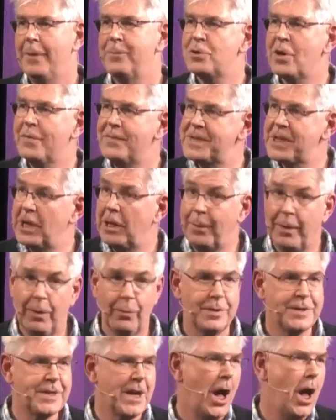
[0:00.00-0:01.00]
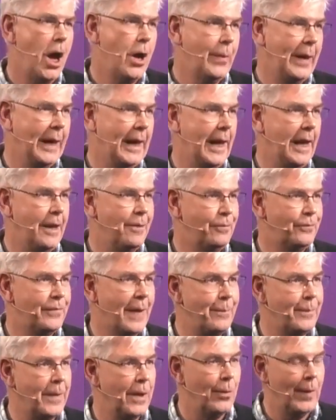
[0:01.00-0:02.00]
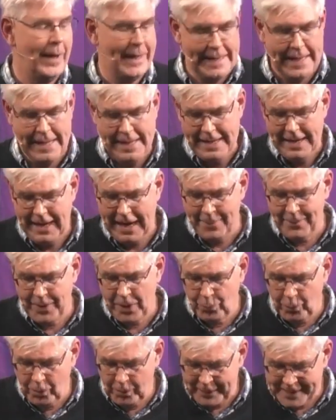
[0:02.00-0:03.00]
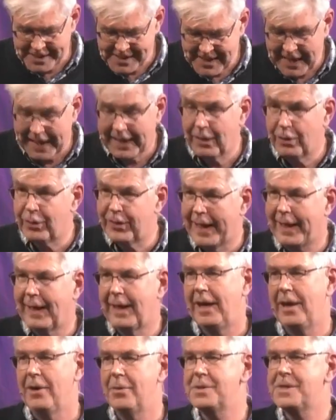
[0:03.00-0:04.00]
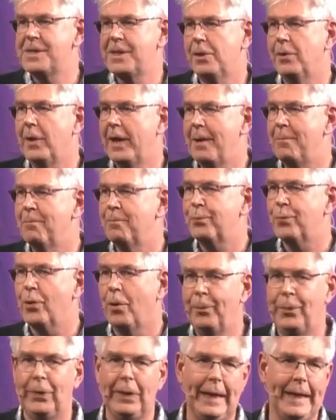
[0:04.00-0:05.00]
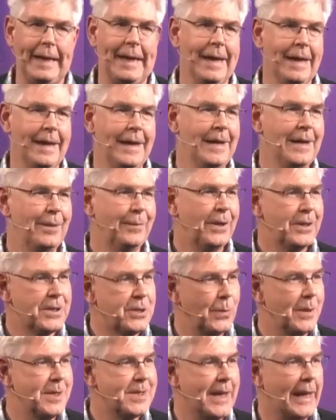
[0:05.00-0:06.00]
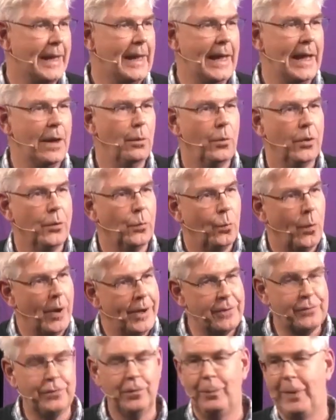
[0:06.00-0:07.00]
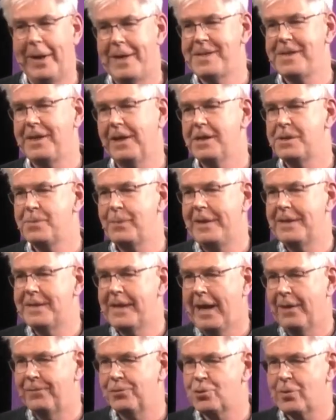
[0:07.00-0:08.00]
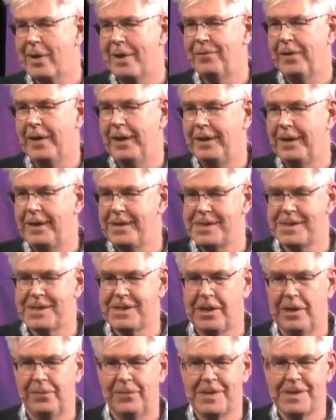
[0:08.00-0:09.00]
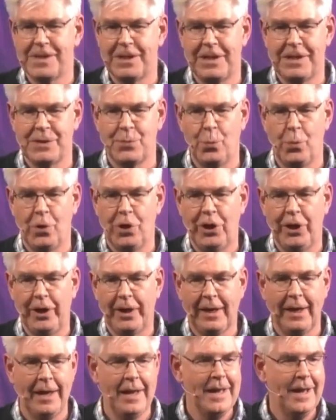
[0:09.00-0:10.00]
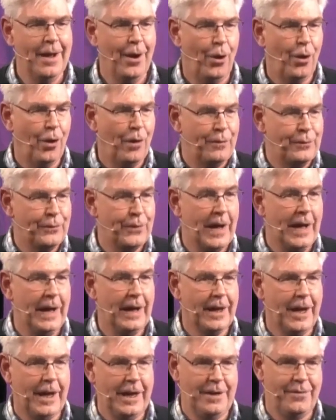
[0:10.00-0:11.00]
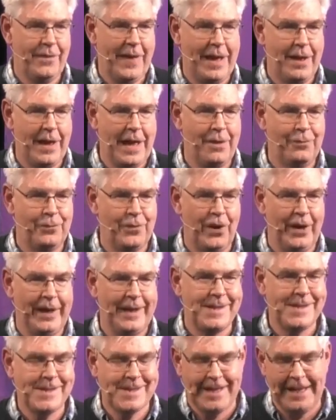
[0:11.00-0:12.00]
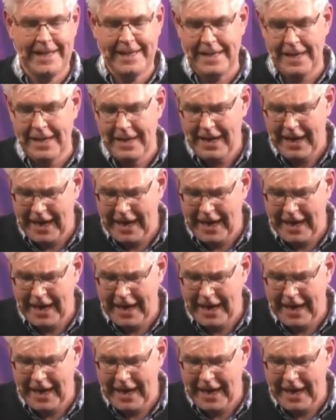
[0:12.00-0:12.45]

Trevor's going to be retiring in February and we'll be saying thank you to him properly. But I just want to say here what a wonderful blessing it's been to have Trevor and his service and his work of kind of FIEC